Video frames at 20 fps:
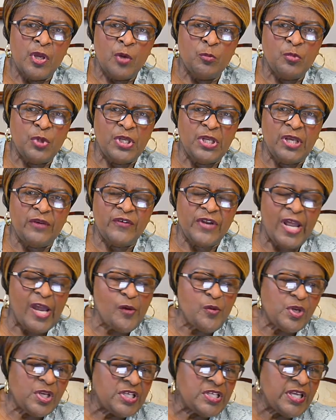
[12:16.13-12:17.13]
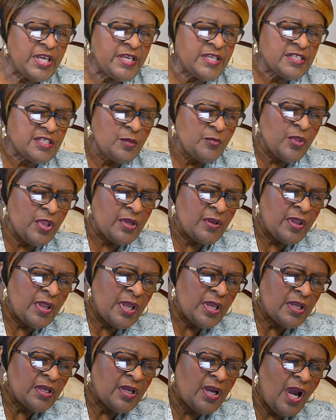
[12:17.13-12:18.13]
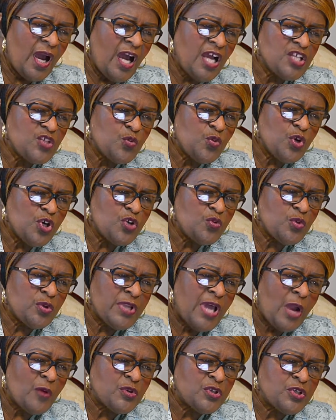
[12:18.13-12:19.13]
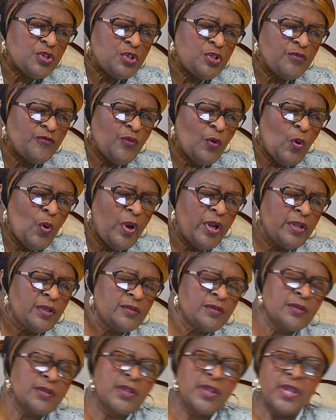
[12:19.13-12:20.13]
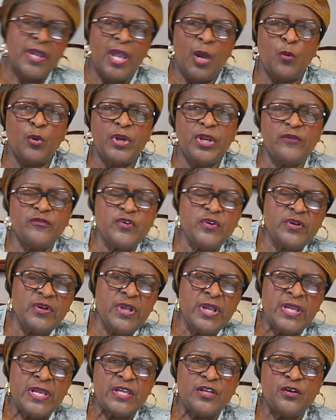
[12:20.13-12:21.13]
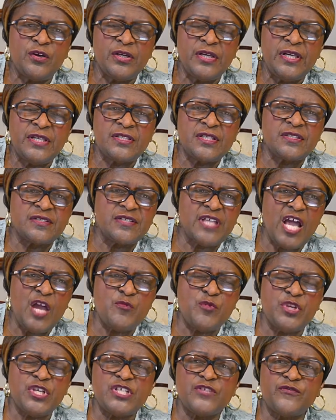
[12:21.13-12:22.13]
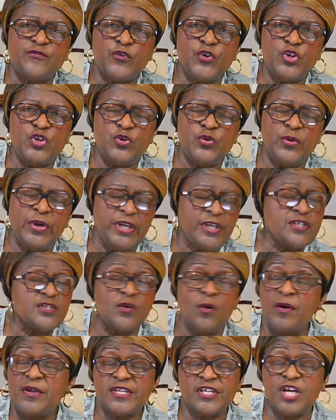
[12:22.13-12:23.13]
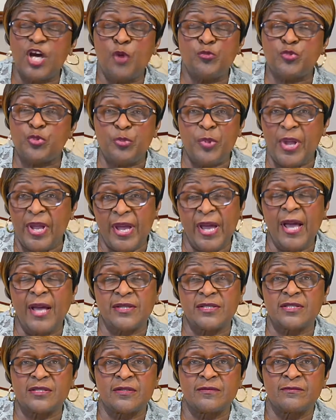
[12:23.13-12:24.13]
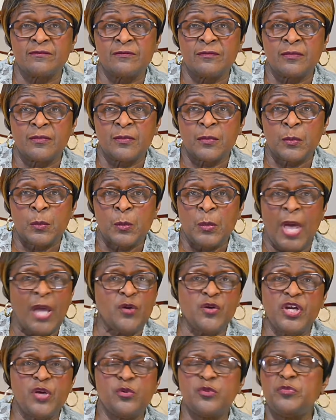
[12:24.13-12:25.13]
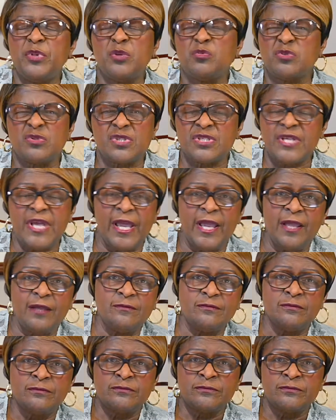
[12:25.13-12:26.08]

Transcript: Beloved, I want to tell you something. God's word will not return void. And whatever His assignment is for you, it's going to come to pass. I don't care what people say.